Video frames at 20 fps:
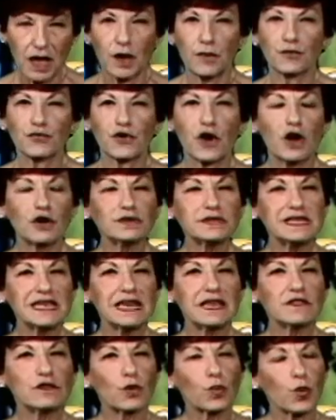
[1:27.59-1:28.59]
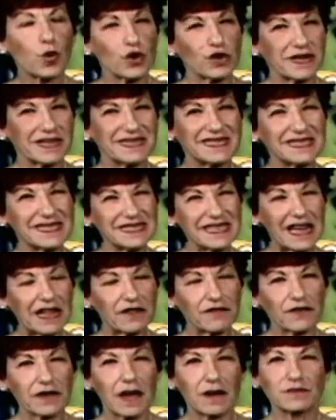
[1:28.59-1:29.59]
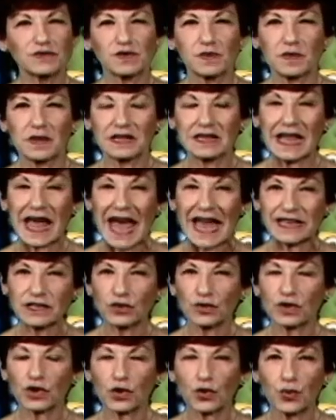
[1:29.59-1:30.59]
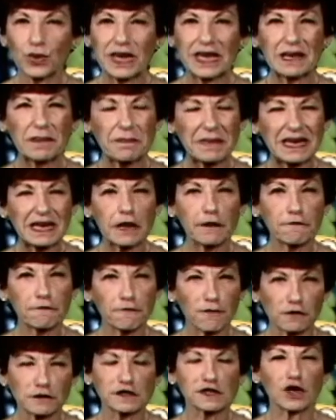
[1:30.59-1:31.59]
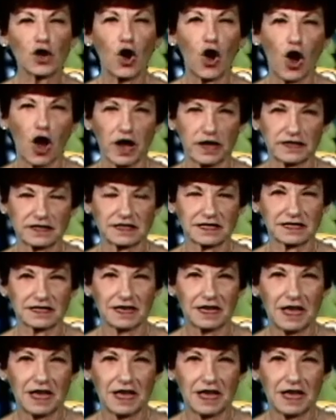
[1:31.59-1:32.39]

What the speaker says: Protein, the word itself, comes from the Latin or the Greek, meaning first cause,